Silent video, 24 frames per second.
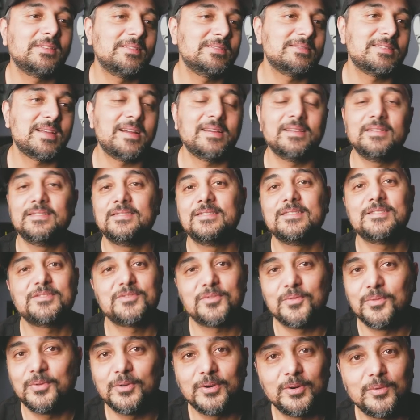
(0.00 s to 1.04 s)
designers
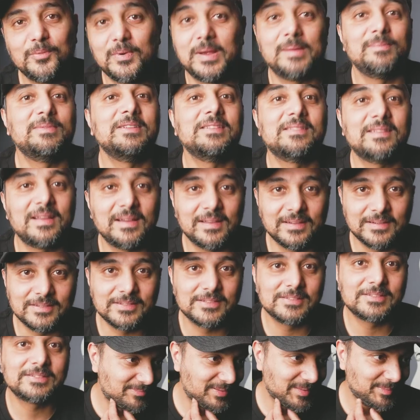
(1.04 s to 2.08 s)
or web designers.